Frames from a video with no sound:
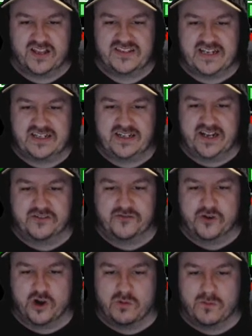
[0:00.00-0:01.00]
tackling of
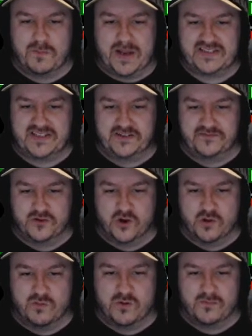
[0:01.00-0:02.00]
normal, passing of
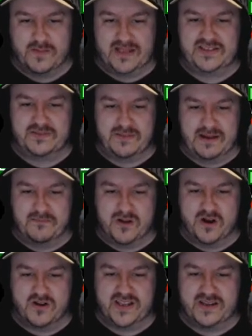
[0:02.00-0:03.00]
normal, man-to-man
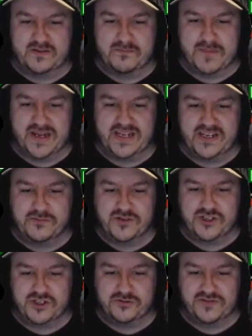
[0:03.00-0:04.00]
marking, medium
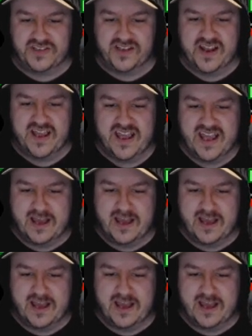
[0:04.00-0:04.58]
shooting,